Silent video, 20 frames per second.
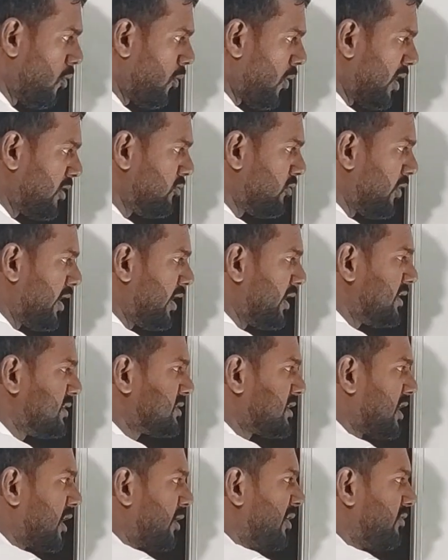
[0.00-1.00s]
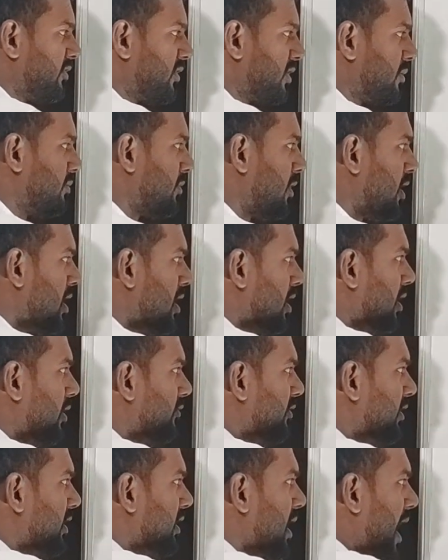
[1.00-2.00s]
one wire is coming from,
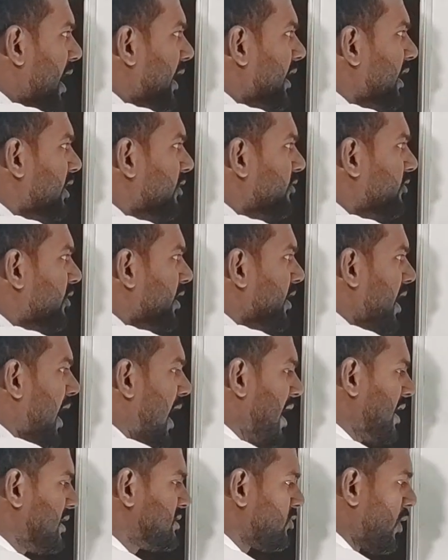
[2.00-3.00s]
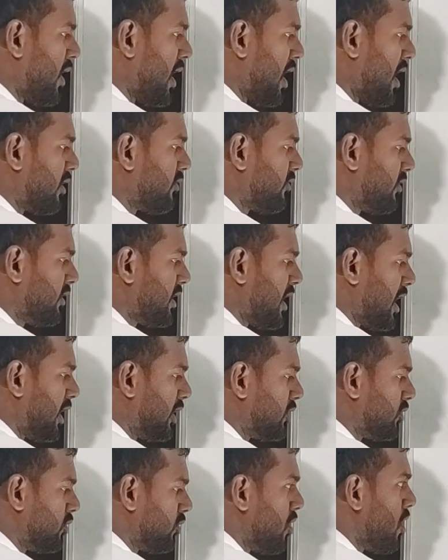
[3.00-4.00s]
will identify as
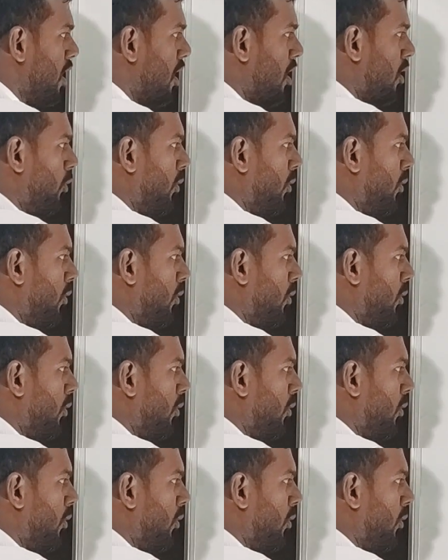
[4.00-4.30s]
R1, R2.